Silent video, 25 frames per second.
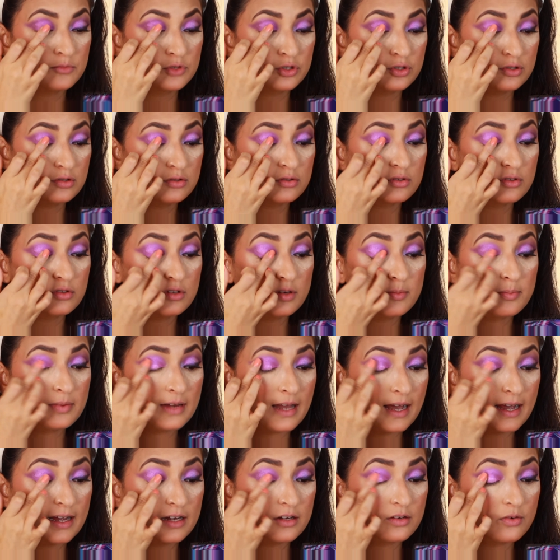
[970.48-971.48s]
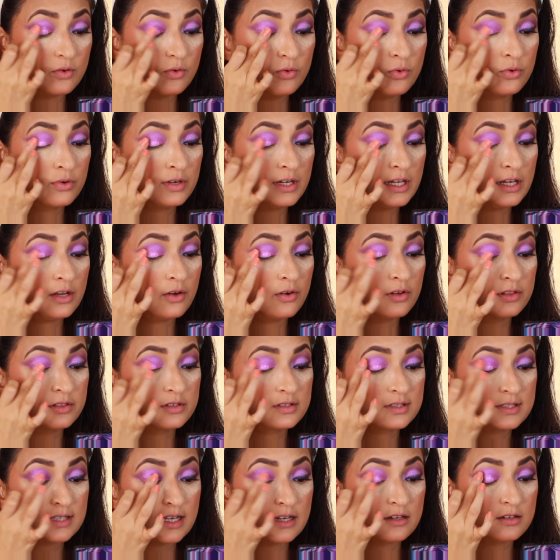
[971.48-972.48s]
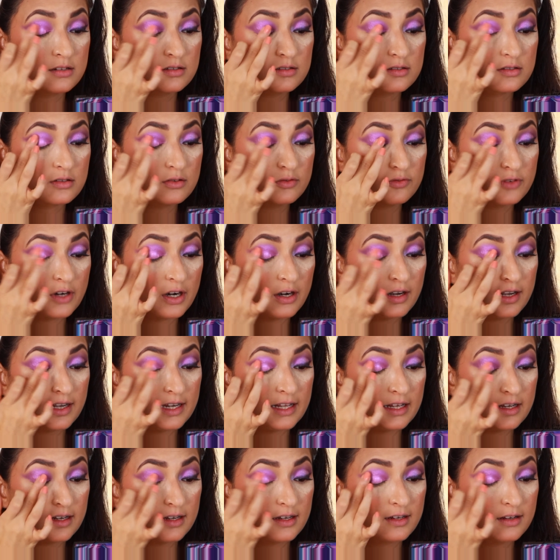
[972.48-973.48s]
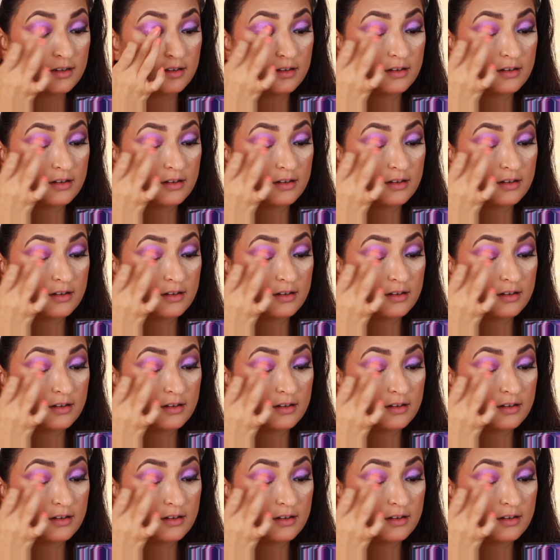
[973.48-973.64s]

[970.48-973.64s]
just going to apply it only on the centers of our lid.